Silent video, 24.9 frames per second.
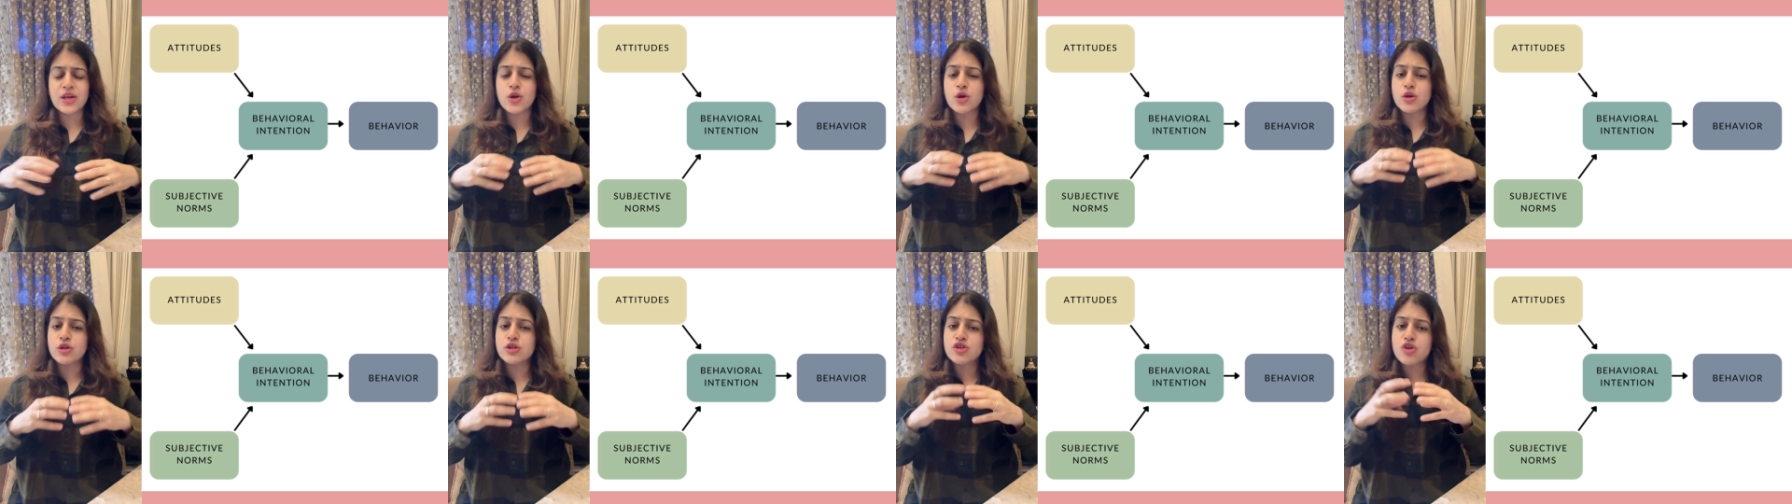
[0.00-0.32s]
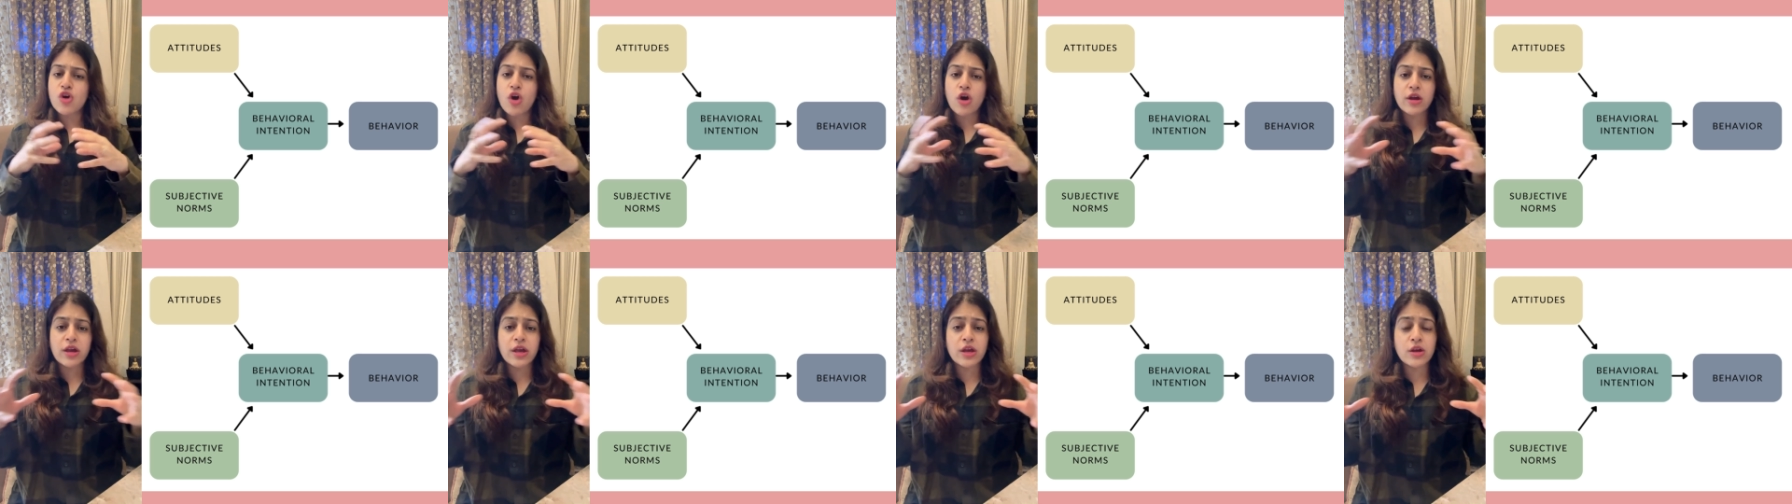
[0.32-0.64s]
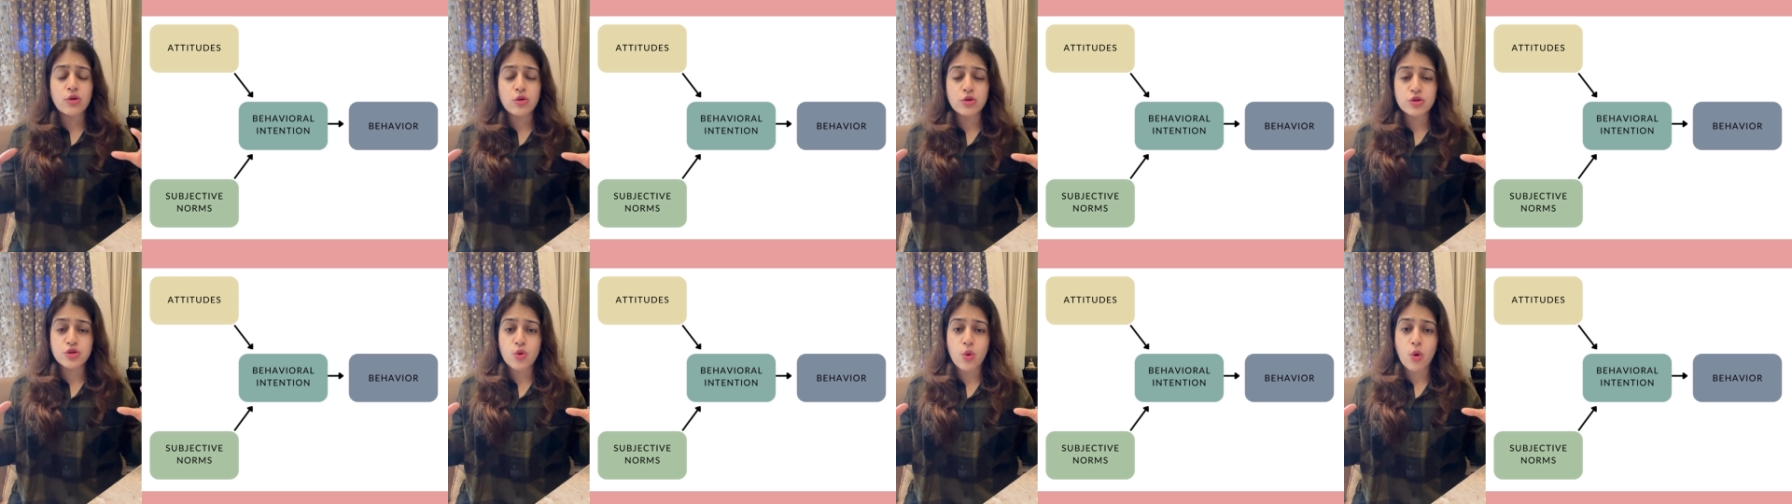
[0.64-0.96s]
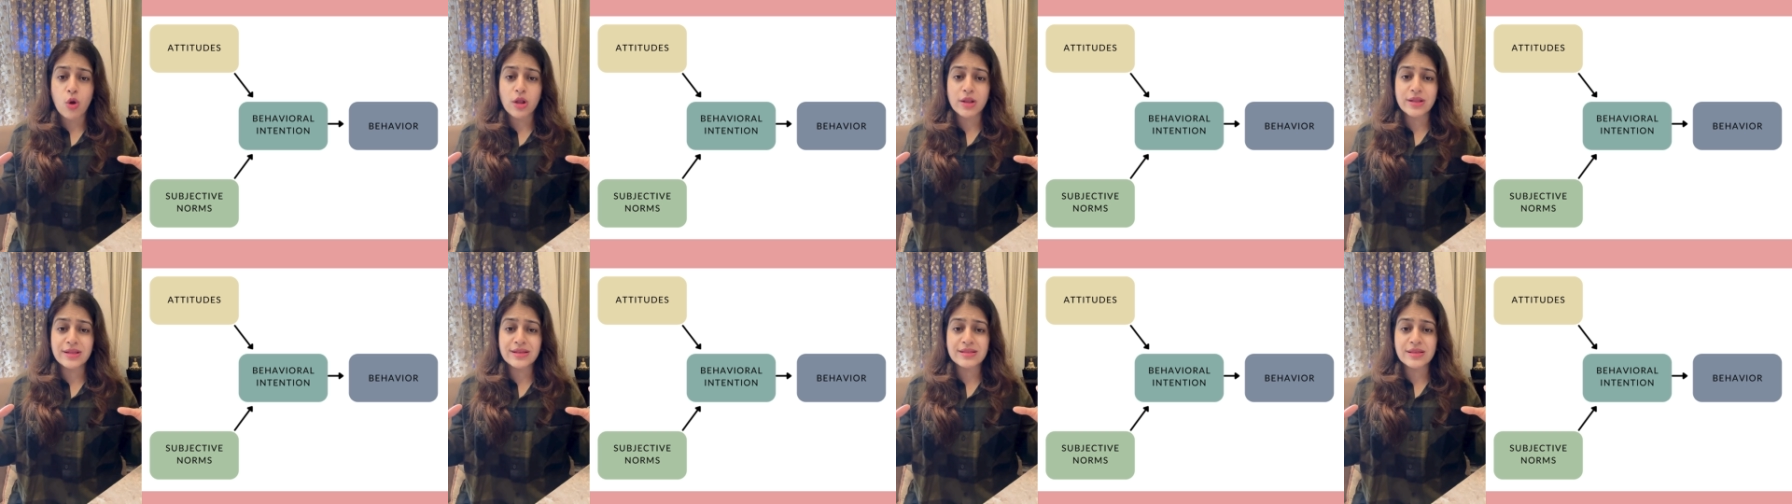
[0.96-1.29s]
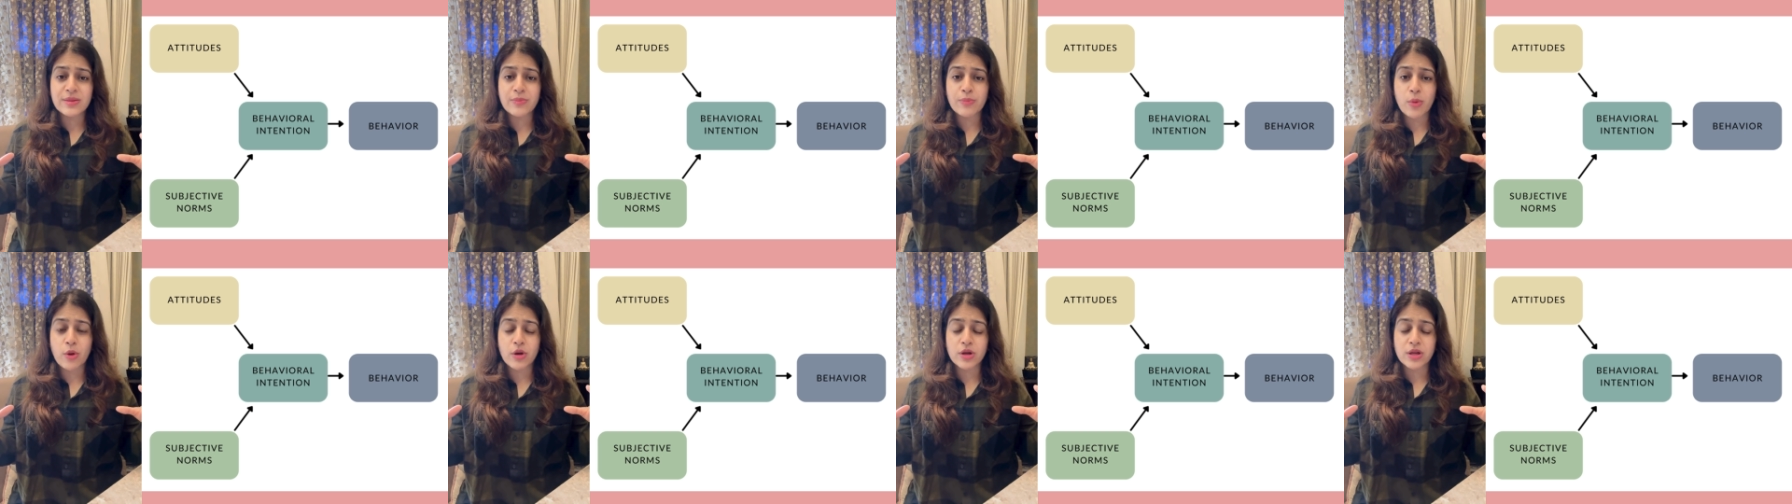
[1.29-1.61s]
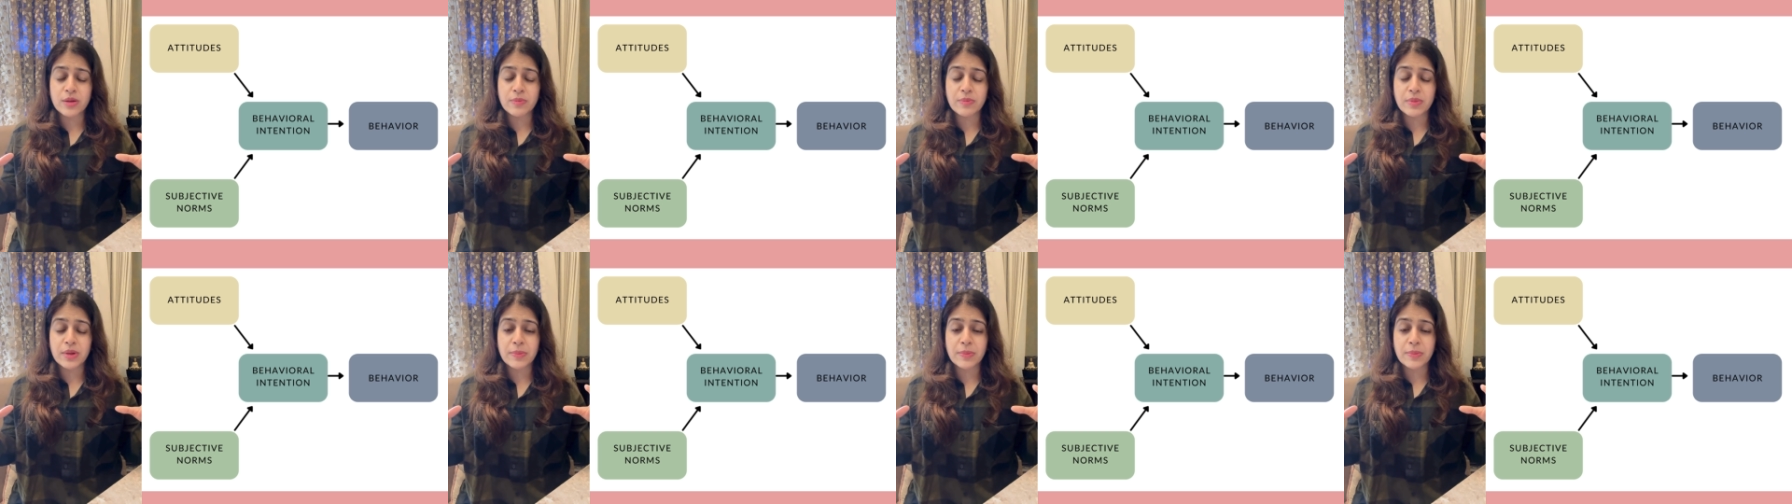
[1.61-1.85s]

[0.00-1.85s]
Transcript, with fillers: you're talking to all these important